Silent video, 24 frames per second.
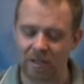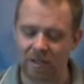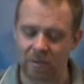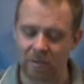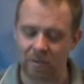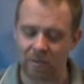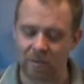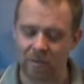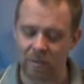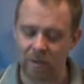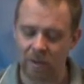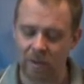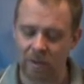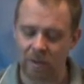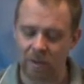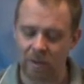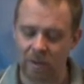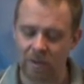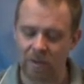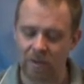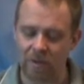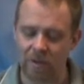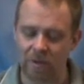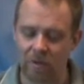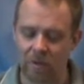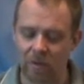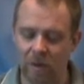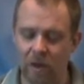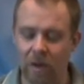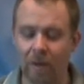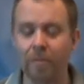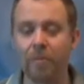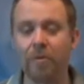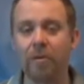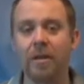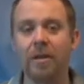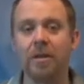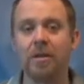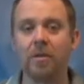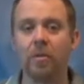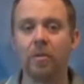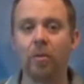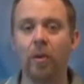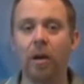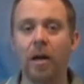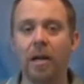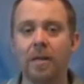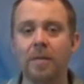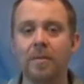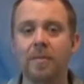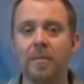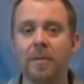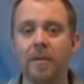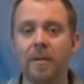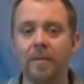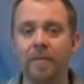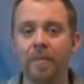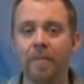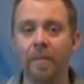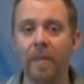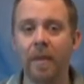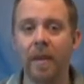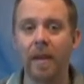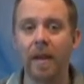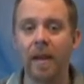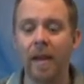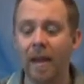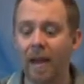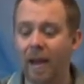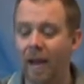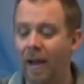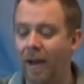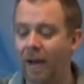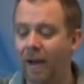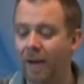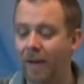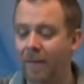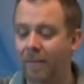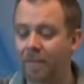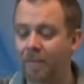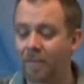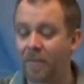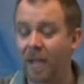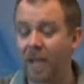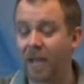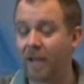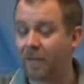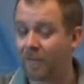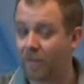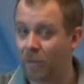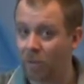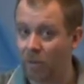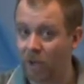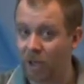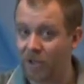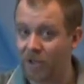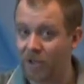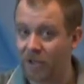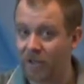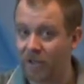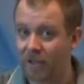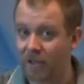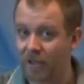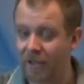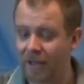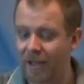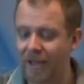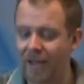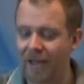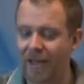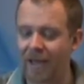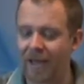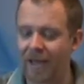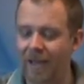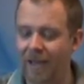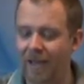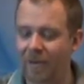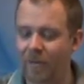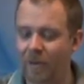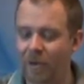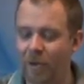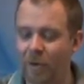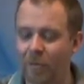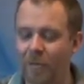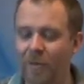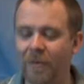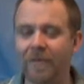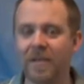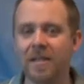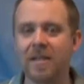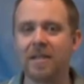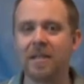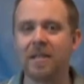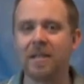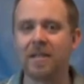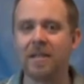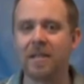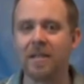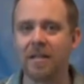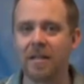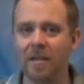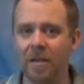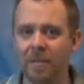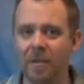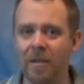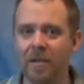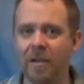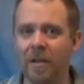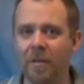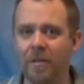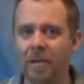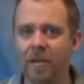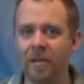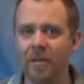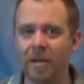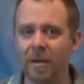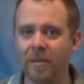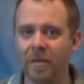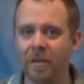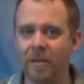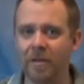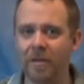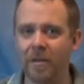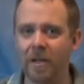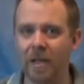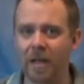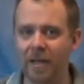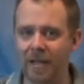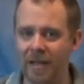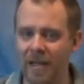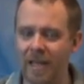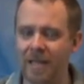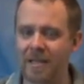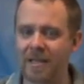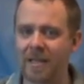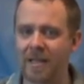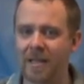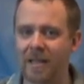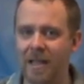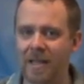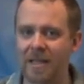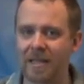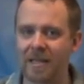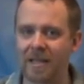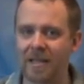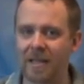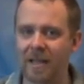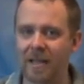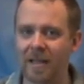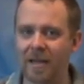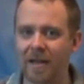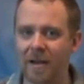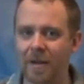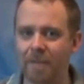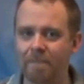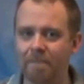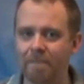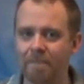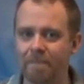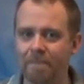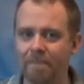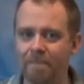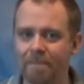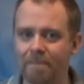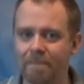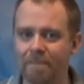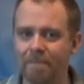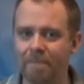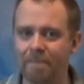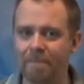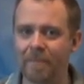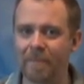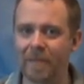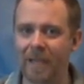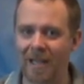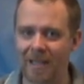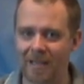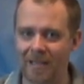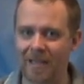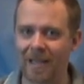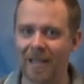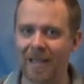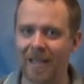can do to upgrade your Wasp. Thank you for watching, and we hope you visit us at www.kzalaska.com. Thanks